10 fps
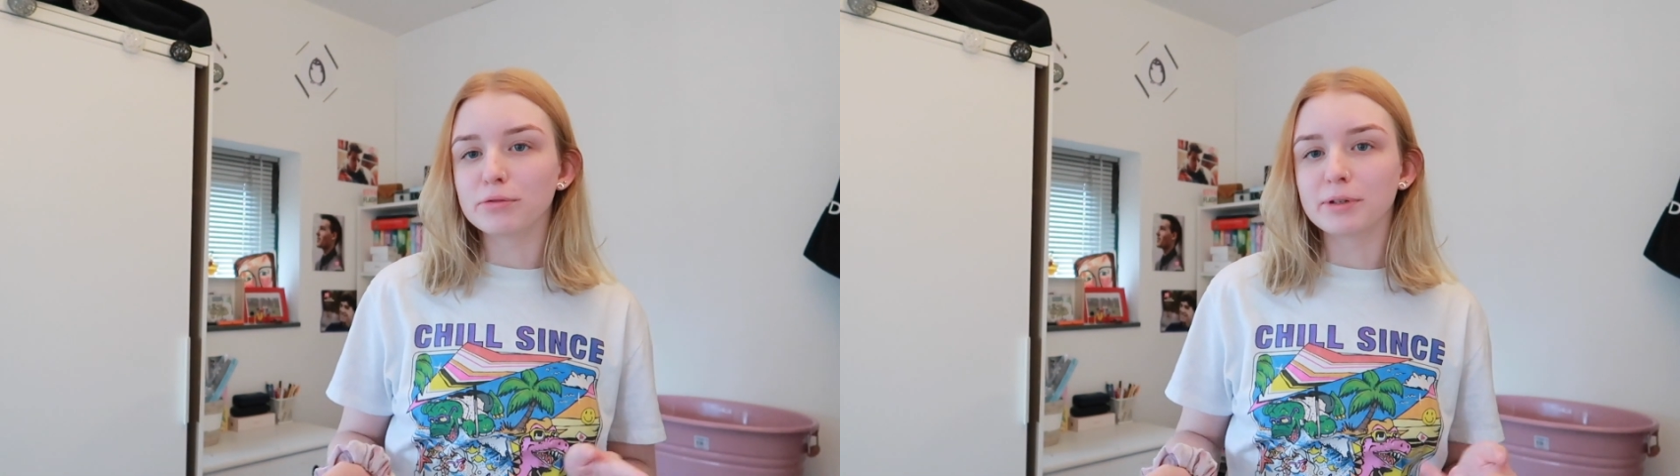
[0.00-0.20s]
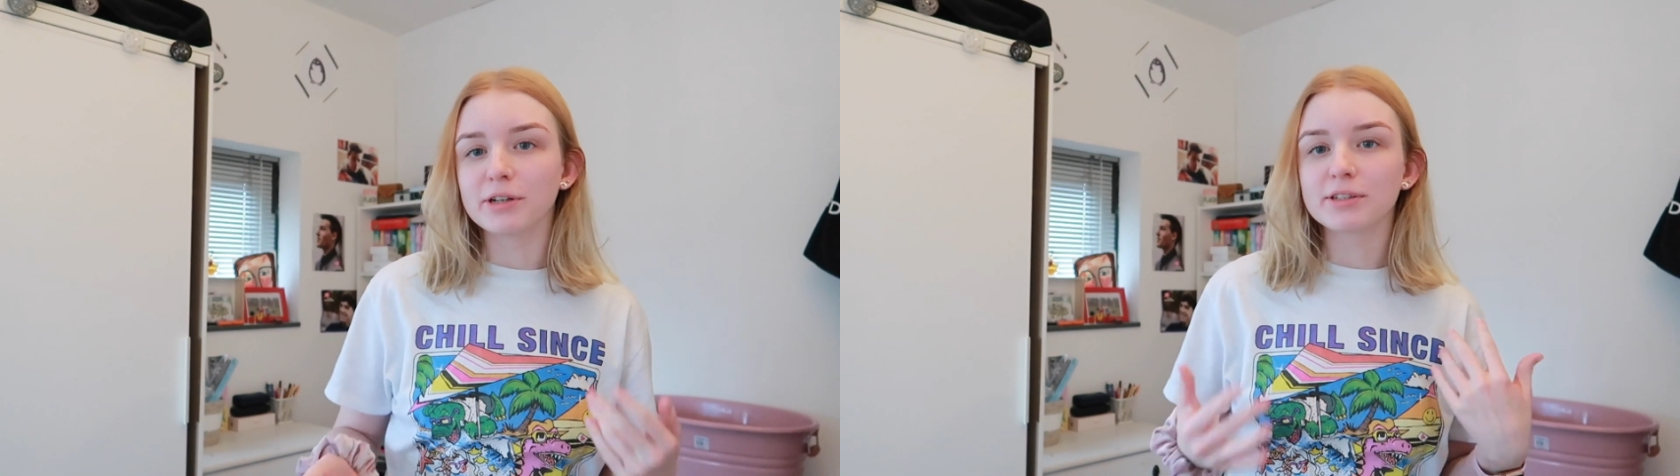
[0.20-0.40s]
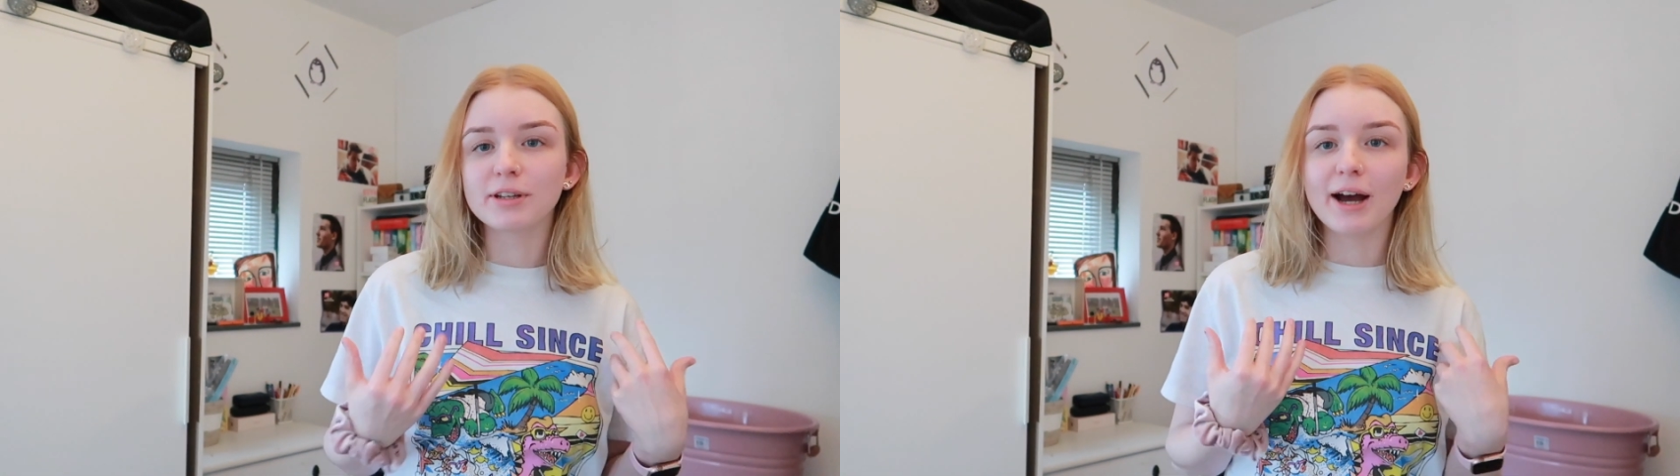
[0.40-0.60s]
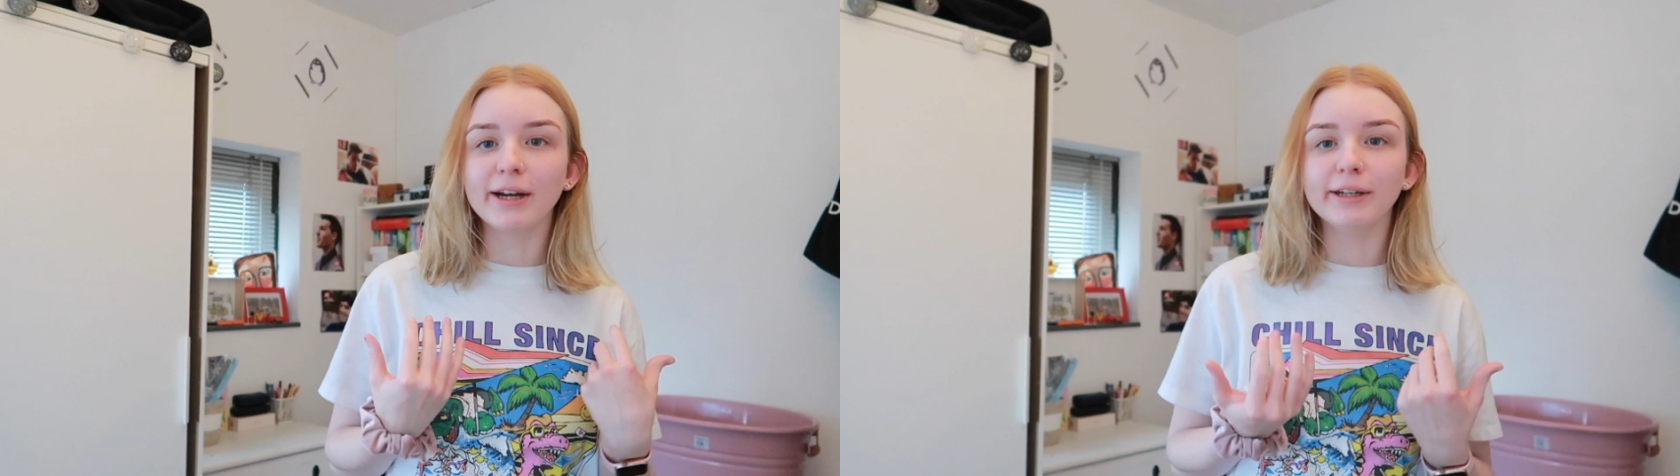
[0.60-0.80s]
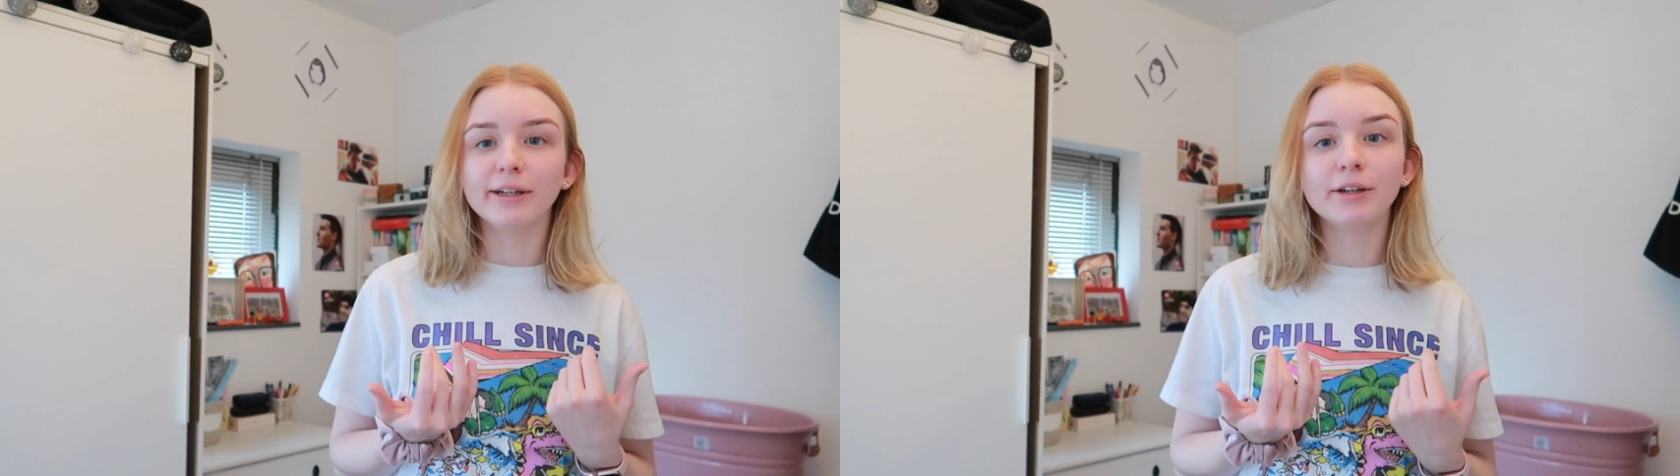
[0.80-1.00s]
because
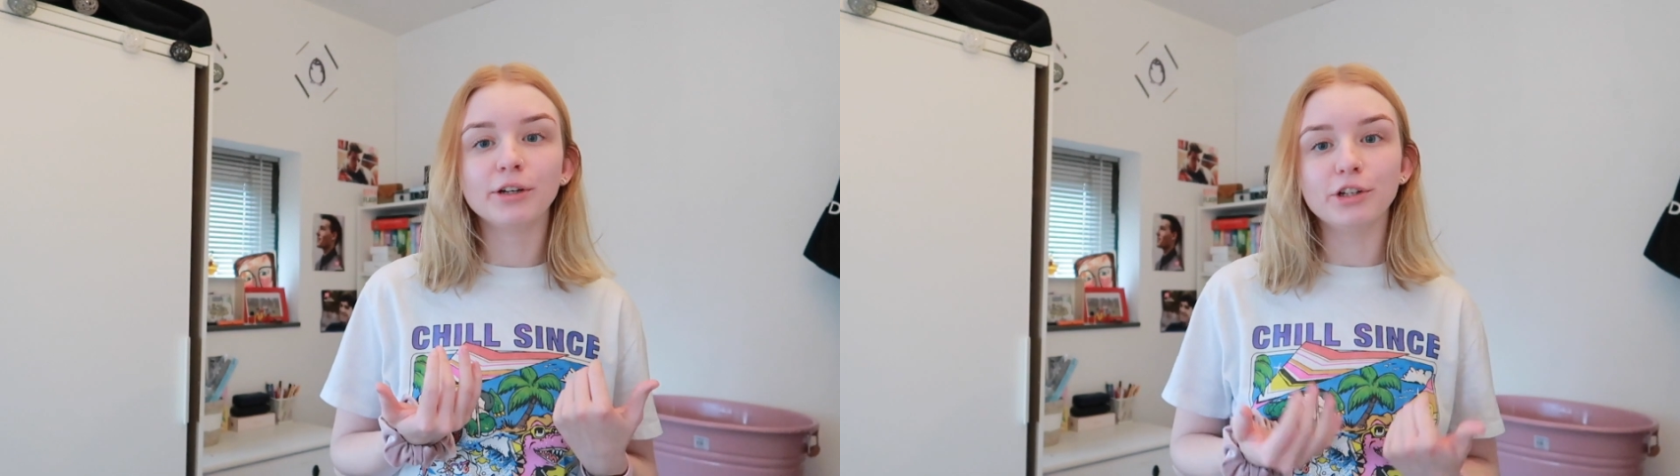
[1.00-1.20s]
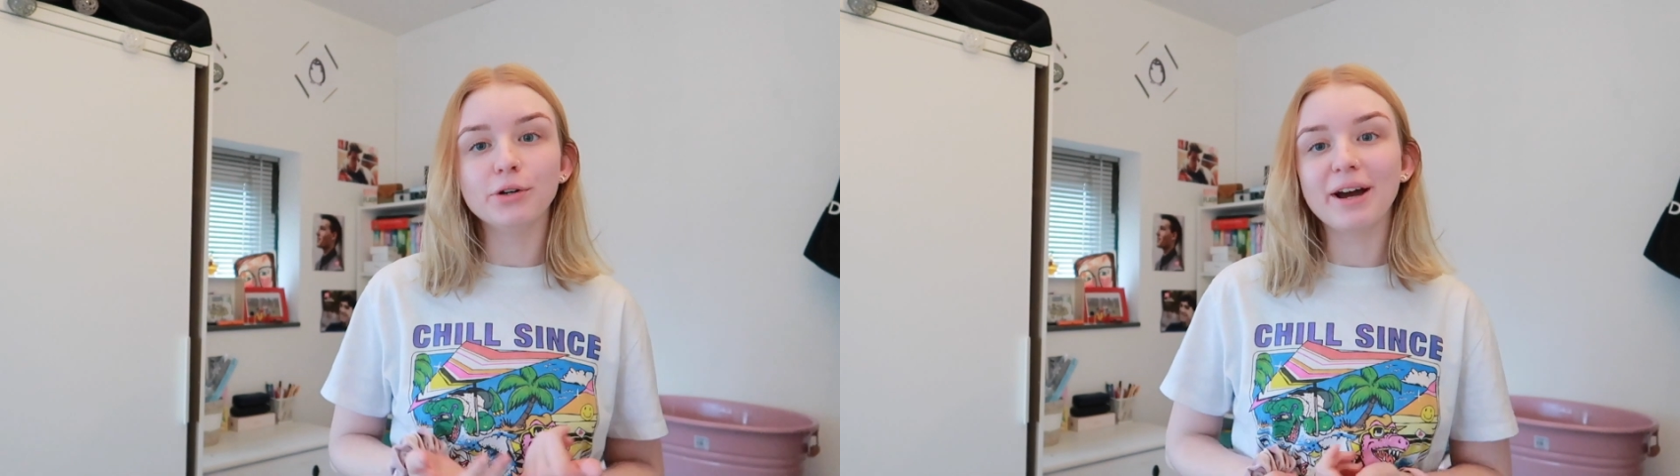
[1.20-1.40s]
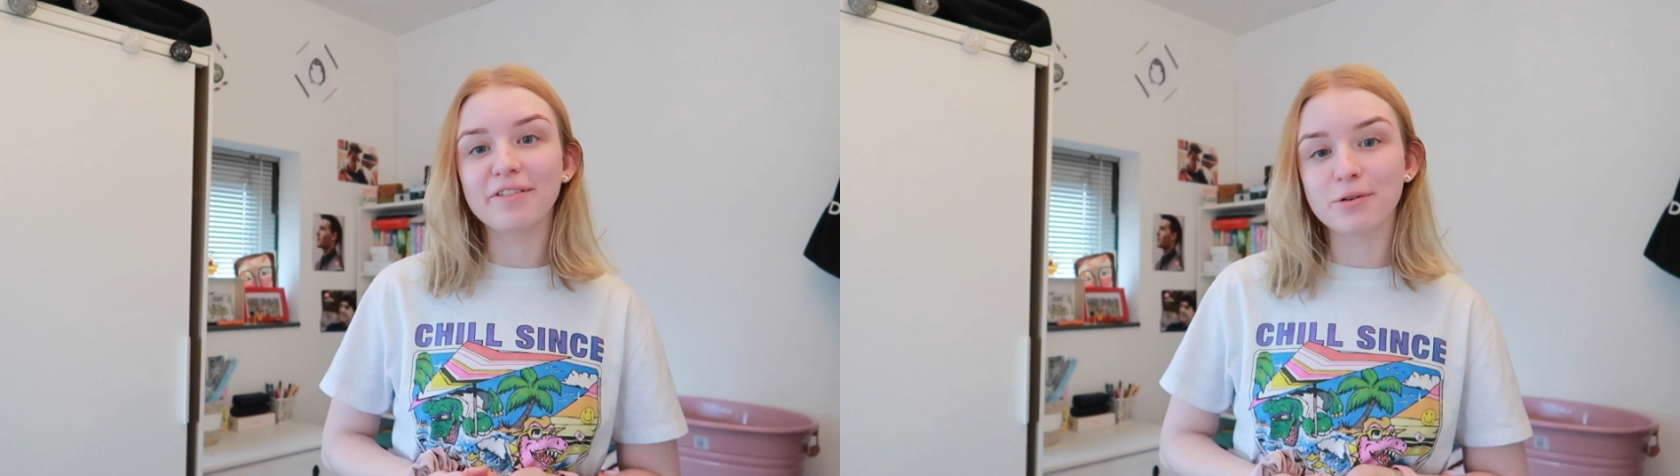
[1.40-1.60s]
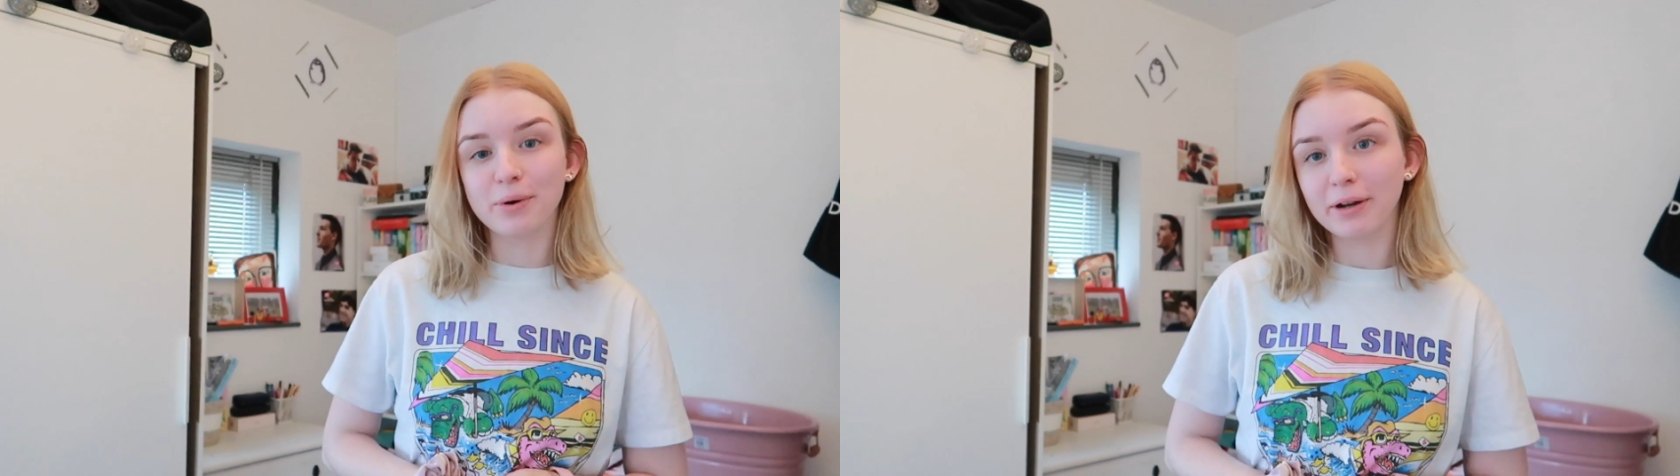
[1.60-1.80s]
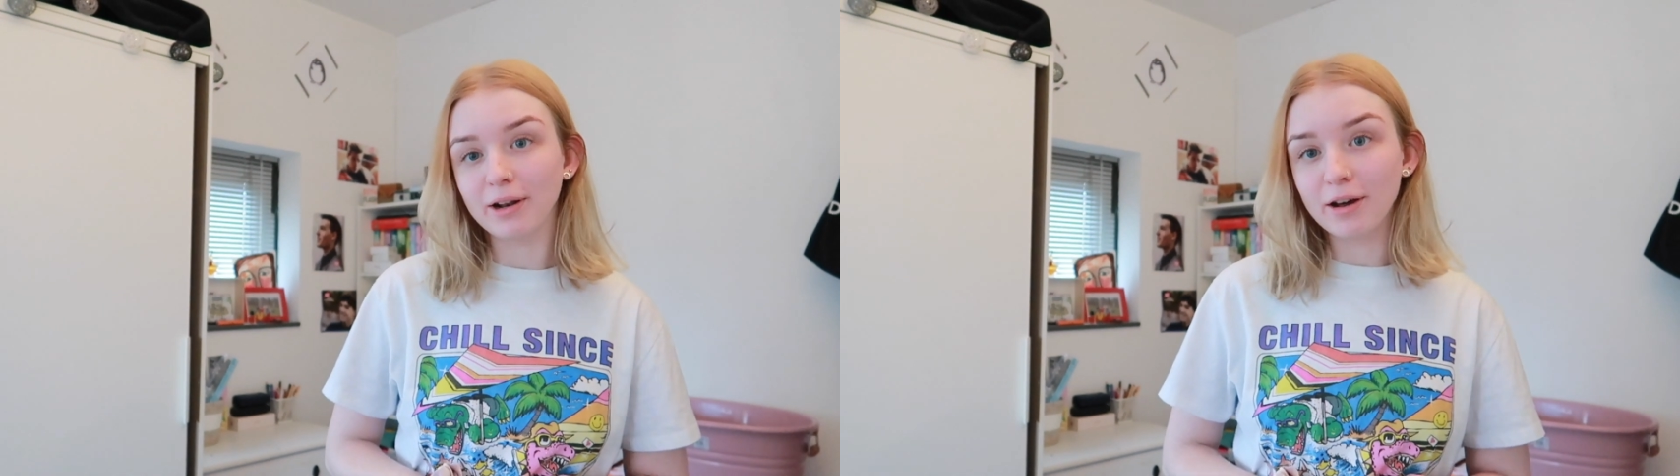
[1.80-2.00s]
I do have
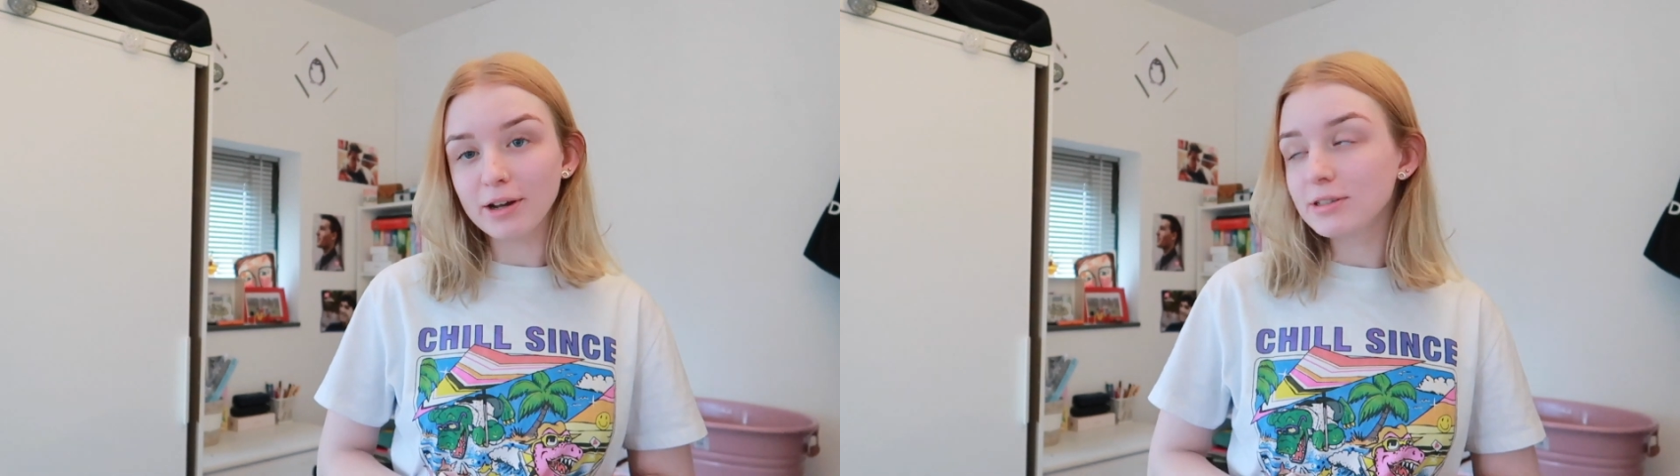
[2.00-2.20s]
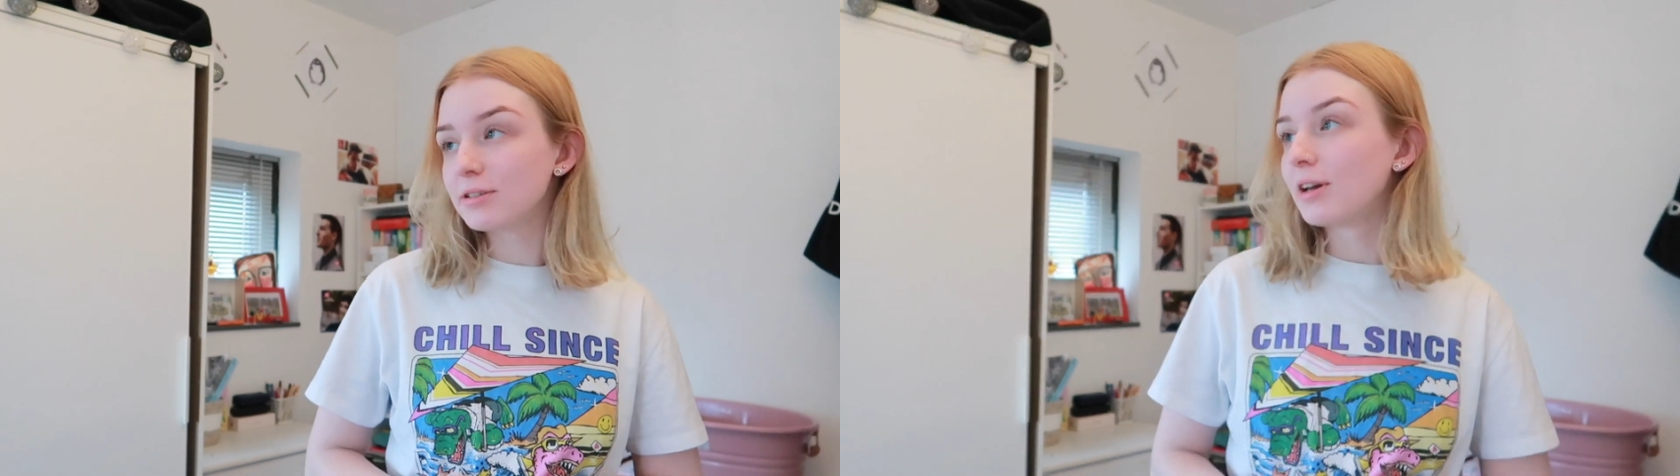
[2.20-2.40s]
quite a lot.